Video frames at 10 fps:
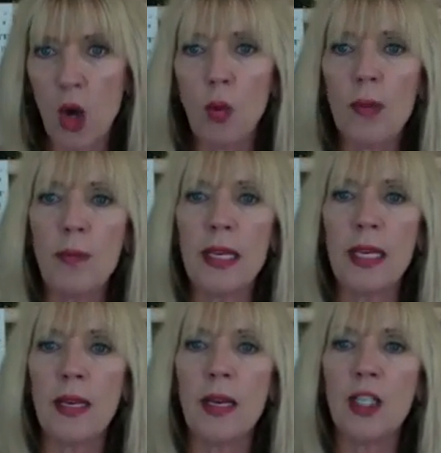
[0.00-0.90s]
would
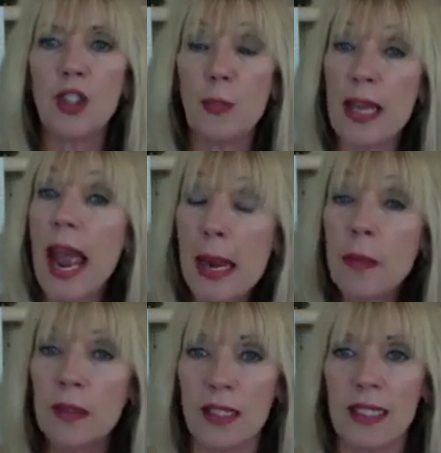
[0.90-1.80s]
be to be
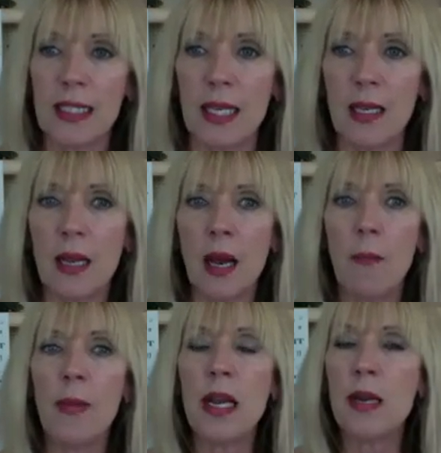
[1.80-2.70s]
able to see
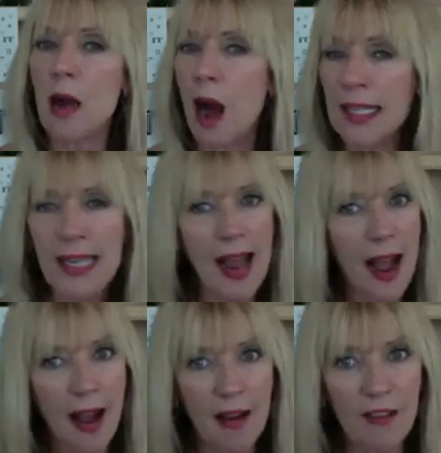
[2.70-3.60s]
but not
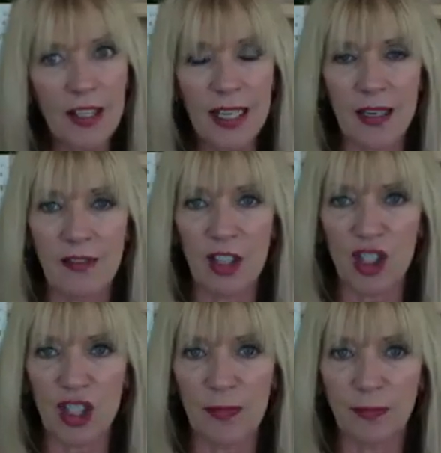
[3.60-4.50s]
have any
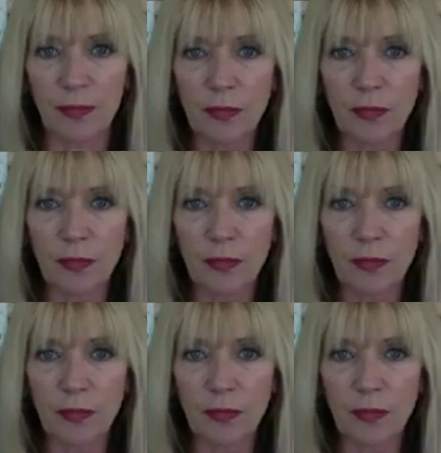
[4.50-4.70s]
vision.